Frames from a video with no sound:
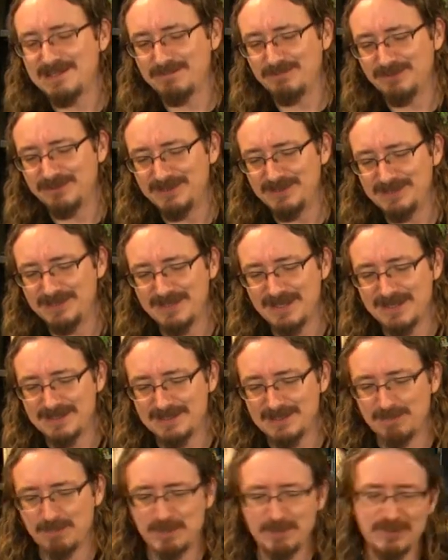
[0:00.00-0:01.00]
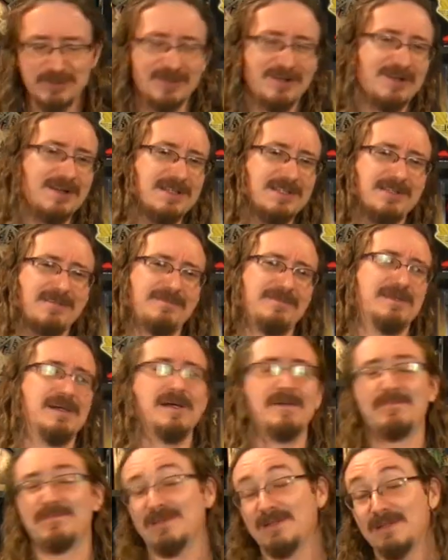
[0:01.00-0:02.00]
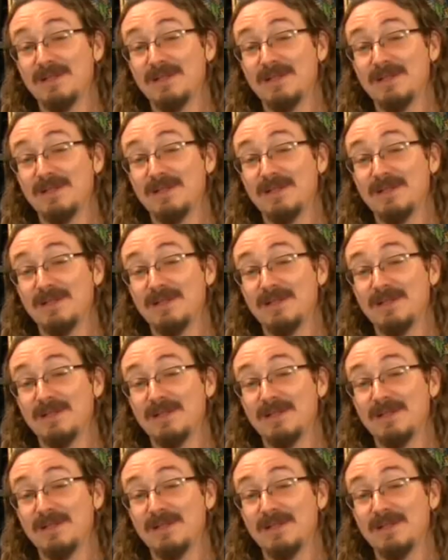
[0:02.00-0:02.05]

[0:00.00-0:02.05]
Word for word: to put these out, simply because of uh,